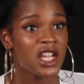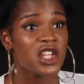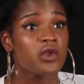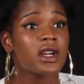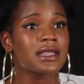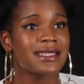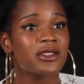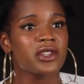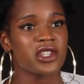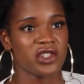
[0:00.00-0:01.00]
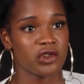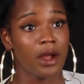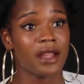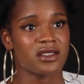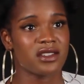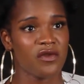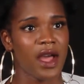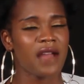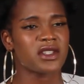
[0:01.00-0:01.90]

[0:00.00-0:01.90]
You are literally just trying to survive.